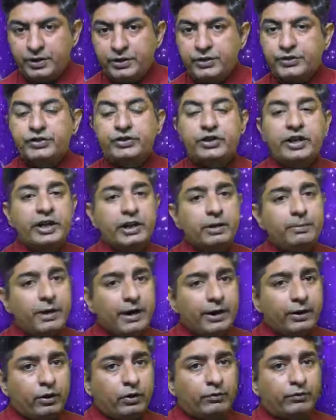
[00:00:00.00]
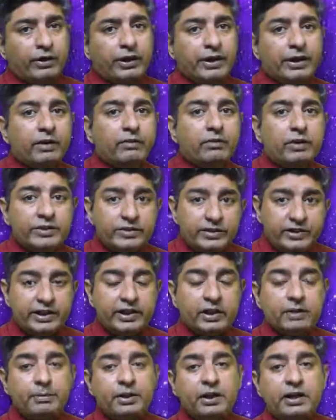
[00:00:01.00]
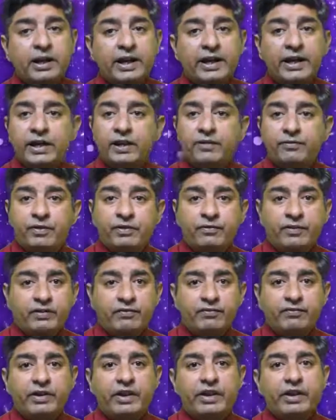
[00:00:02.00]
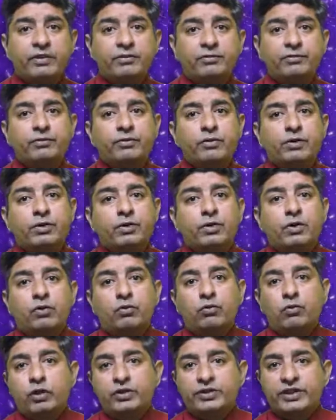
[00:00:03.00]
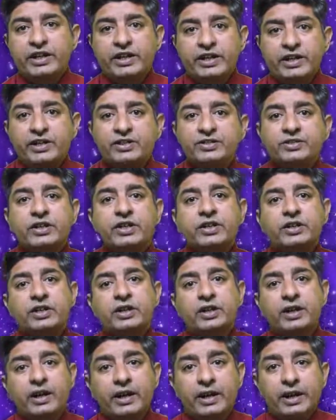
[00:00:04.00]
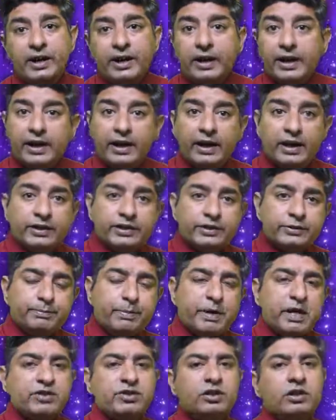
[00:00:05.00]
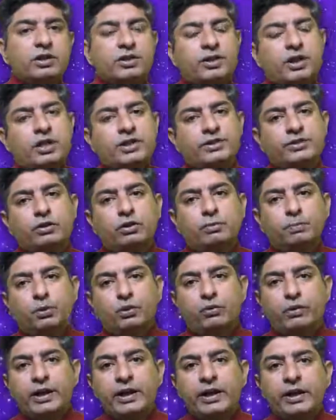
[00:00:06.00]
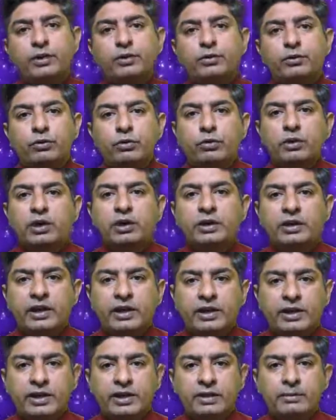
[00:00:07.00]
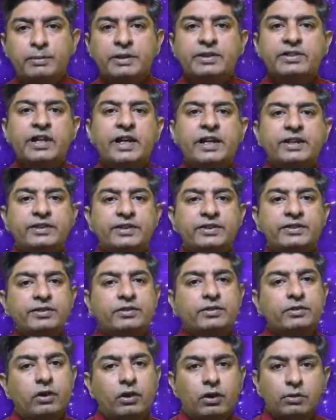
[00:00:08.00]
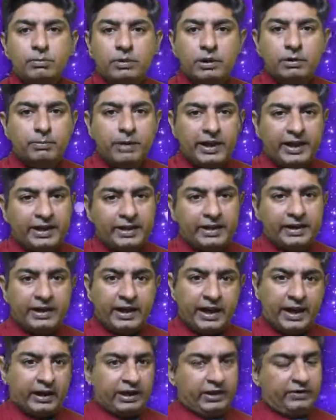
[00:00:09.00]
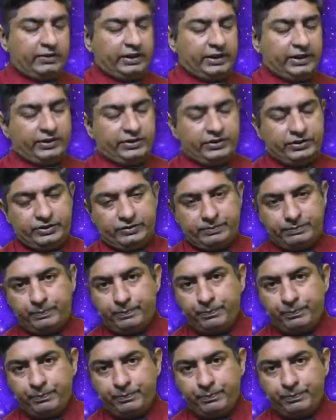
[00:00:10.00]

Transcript: State Bank of India was set up in 1955, was entrusted the special task of providing rural credit besides its normal banking activities.